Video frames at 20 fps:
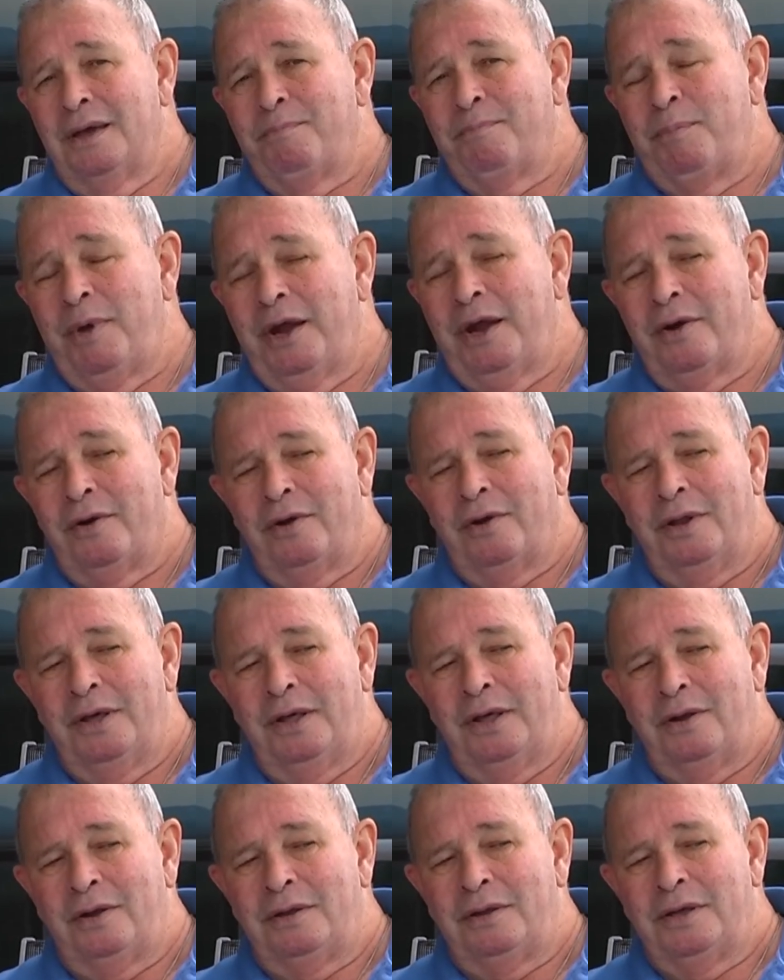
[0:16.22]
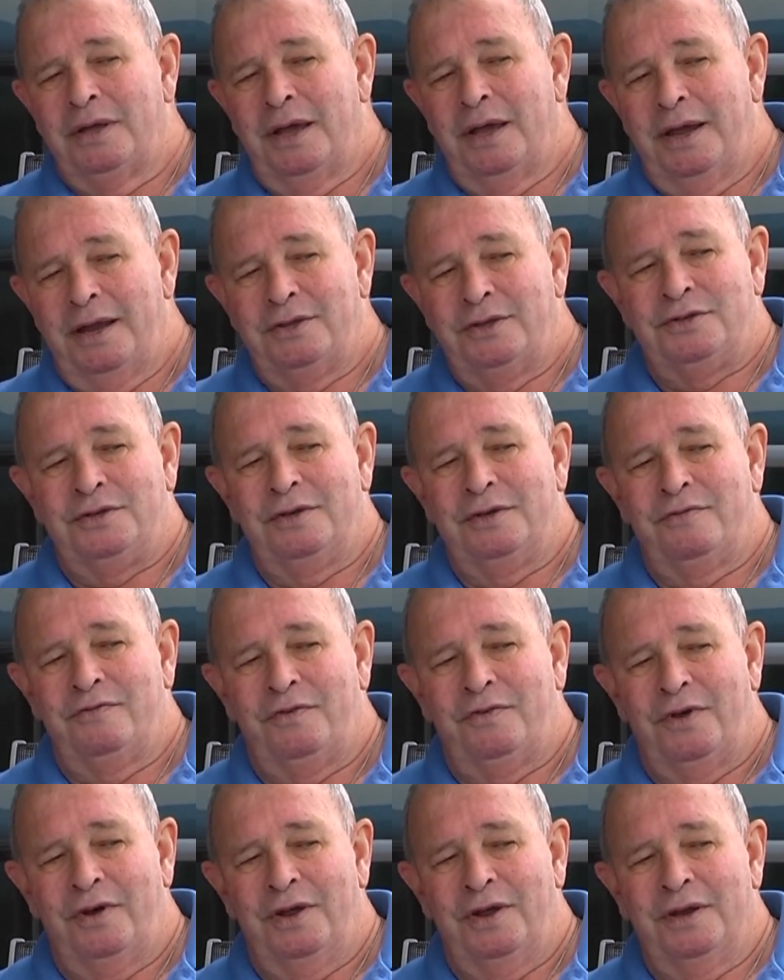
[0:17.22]
parallel Ansett
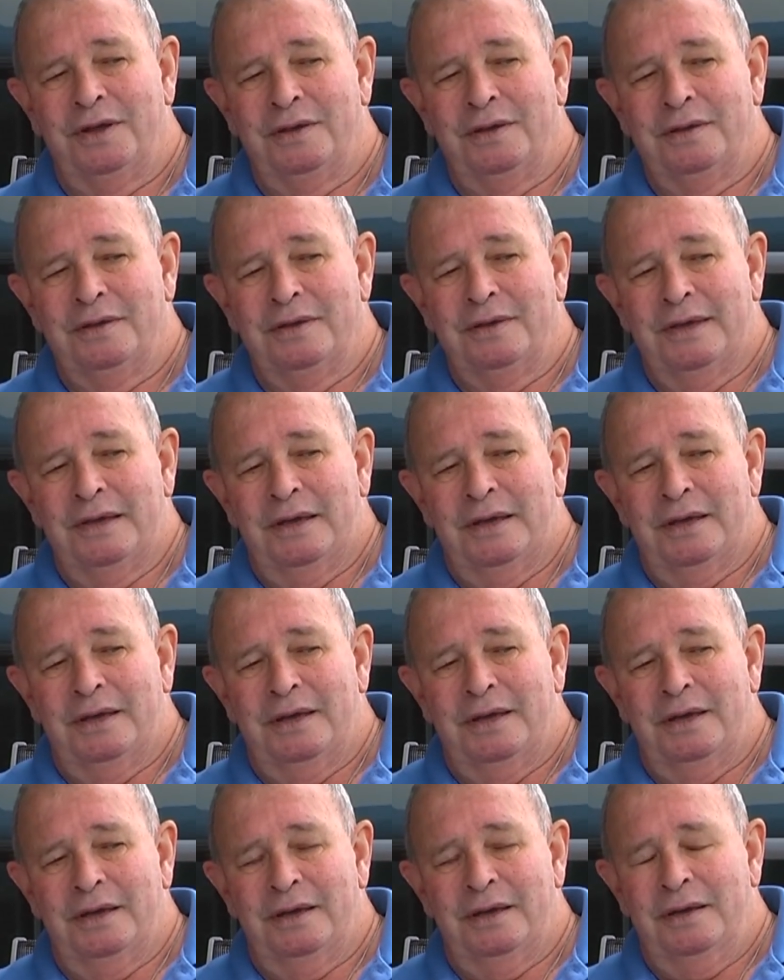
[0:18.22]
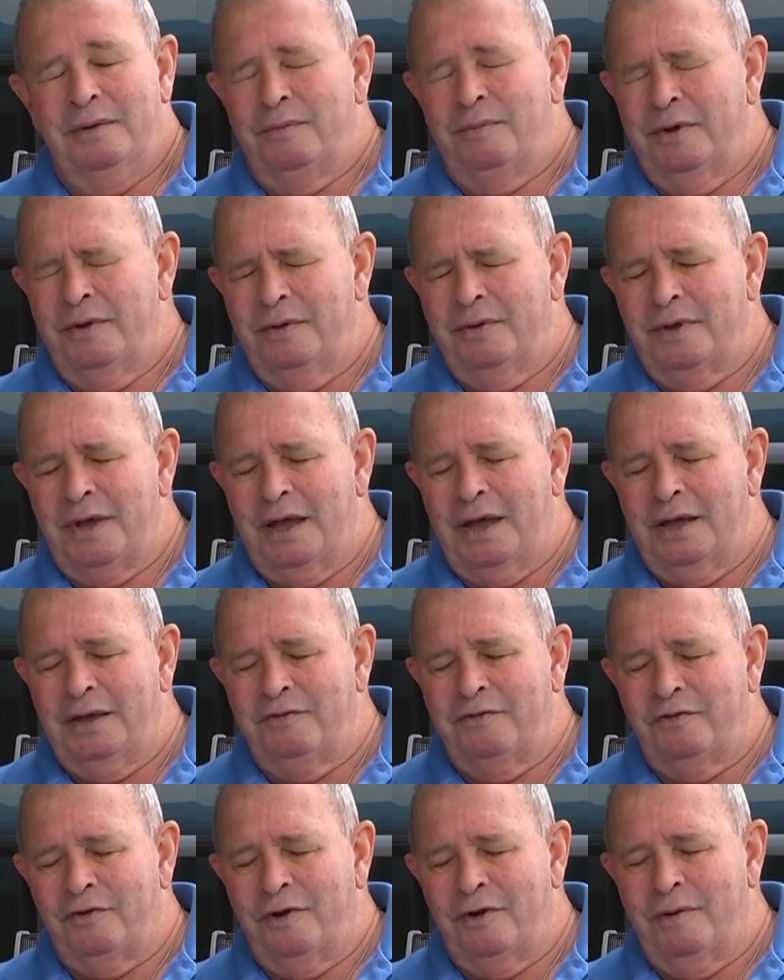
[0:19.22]
flight, and we were going
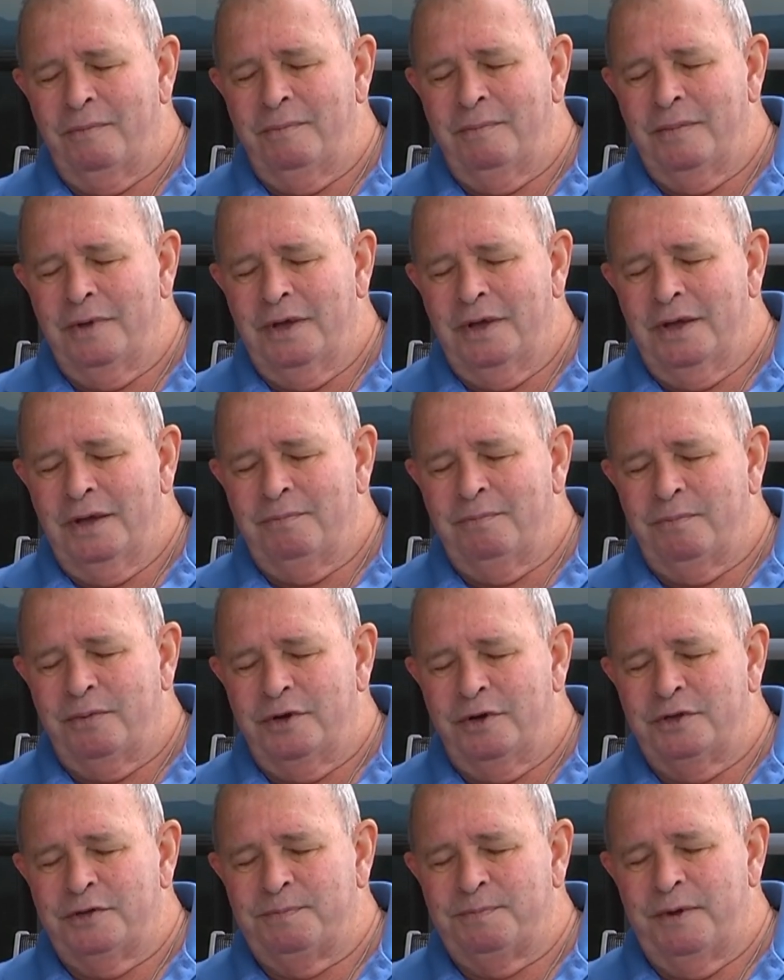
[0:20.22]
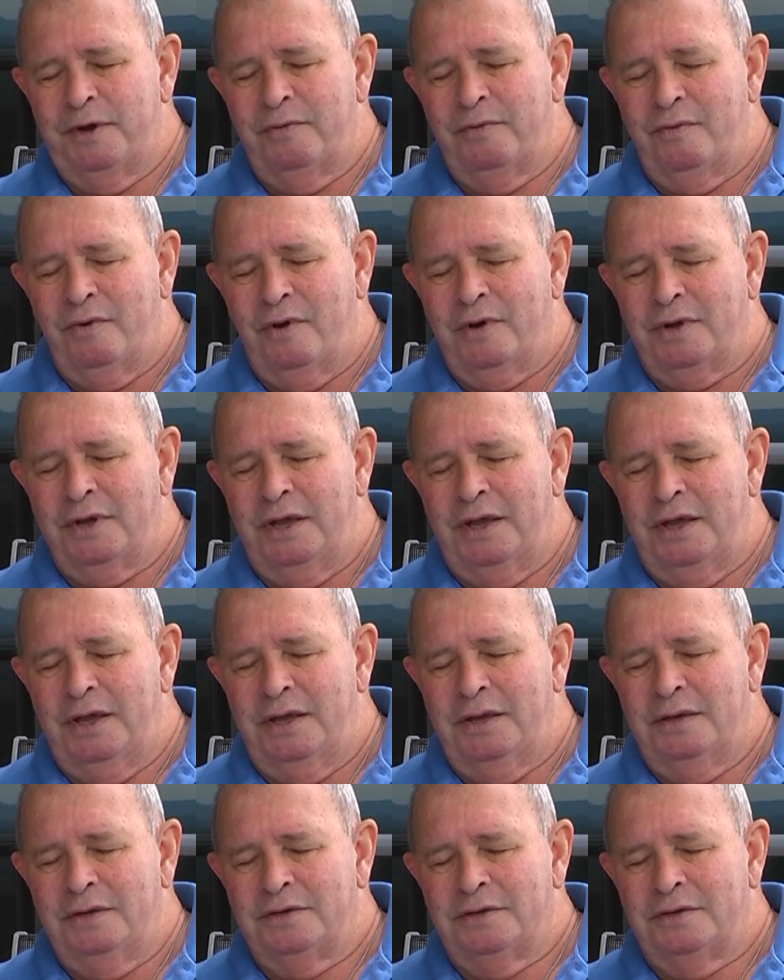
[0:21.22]
from Brisbane, Rocky,